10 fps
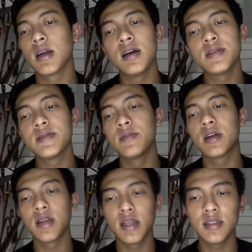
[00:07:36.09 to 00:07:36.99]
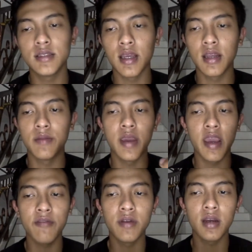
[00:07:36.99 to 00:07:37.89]
customer needs and
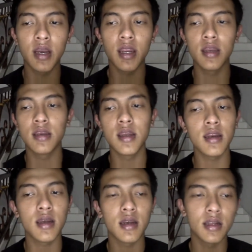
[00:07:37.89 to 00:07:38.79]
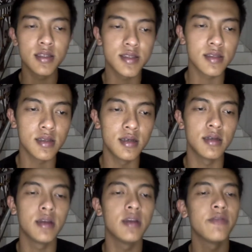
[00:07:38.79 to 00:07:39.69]
behavior and then analyze
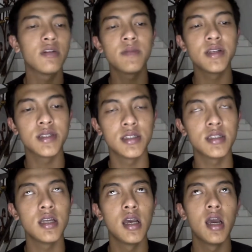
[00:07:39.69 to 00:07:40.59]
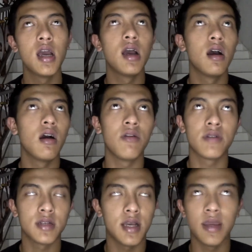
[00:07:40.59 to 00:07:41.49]
the information
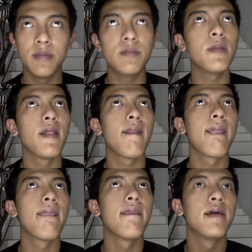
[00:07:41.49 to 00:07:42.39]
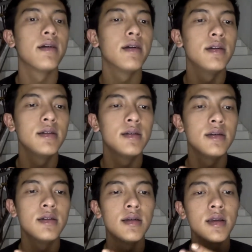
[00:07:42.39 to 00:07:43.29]
over time
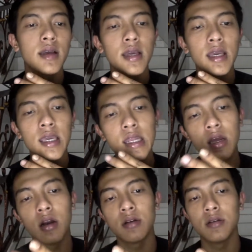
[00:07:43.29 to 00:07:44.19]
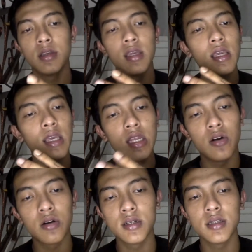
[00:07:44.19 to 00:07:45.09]
uh, in, our, in
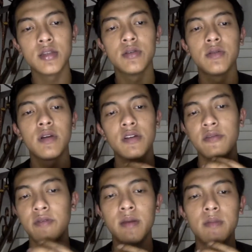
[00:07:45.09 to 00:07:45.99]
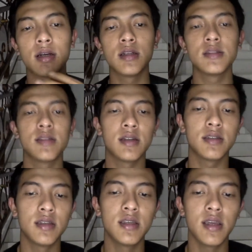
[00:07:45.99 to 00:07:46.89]
order to refine market
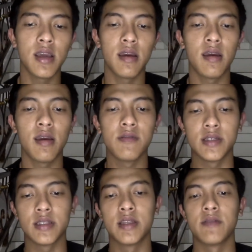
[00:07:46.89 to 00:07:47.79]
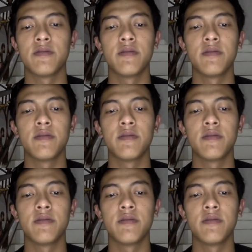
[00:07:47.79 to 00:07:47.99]
strategy effective.